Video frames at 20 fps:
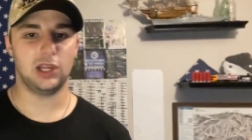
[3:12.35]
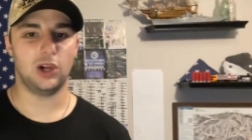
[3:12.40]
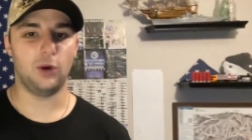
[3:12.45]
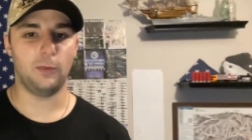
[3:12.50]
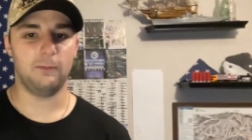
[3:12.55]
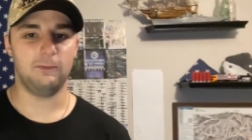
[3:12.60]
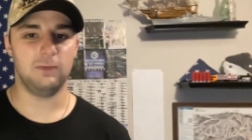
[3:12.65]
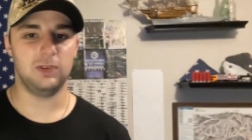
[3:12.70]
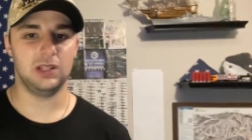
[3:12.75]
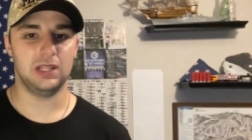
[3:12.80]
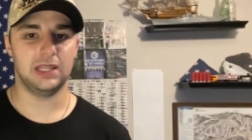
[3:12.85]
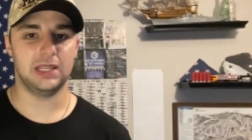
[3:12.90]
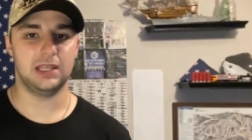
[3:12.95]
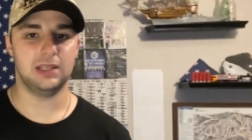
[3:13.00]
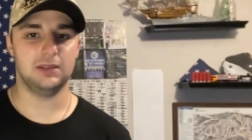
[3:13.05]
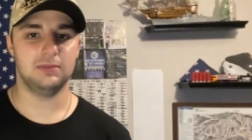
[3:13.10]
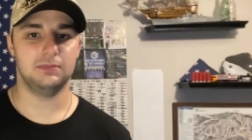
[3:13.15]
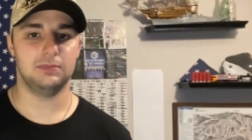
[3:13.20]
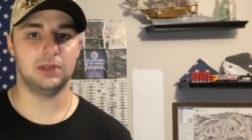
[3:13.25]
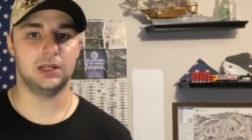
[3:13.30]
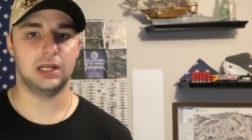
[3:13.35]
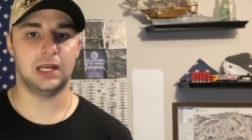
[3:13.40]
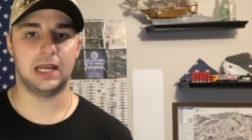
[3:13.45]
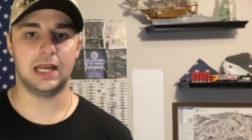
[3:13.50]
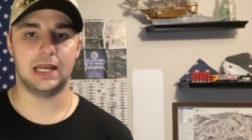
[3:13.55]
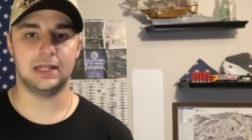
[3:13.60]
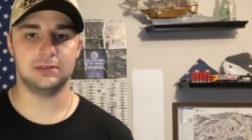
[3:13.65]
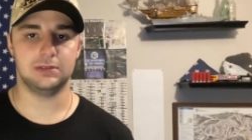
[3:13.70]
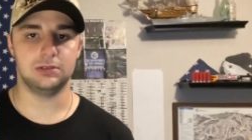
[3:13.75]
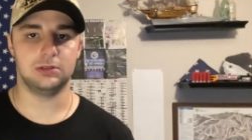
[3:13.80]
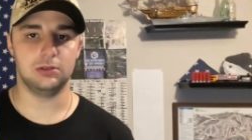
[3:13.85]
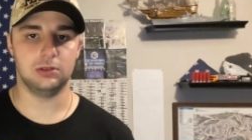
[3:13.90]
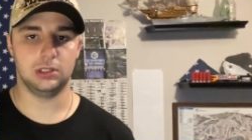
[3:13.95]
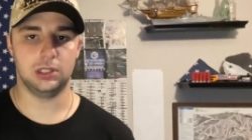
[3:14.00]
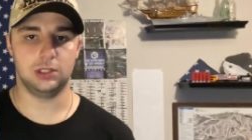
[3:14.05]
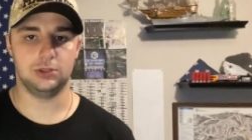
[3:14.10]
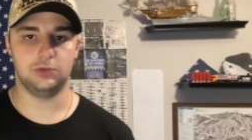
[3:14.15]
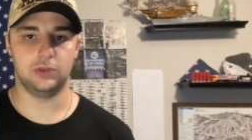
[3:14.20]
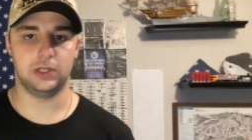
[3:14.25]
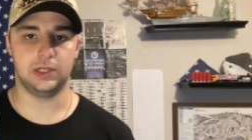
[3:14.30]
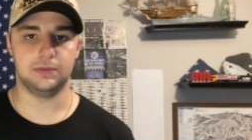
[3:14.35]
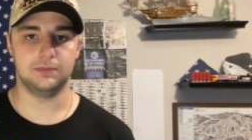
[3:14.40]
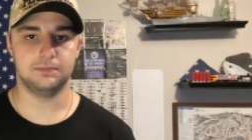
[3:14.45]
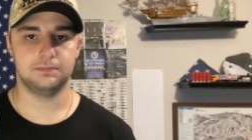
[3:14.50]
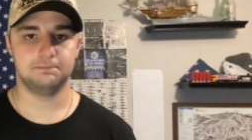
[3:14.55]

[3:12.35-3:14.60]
hopefully. But I had to do laundry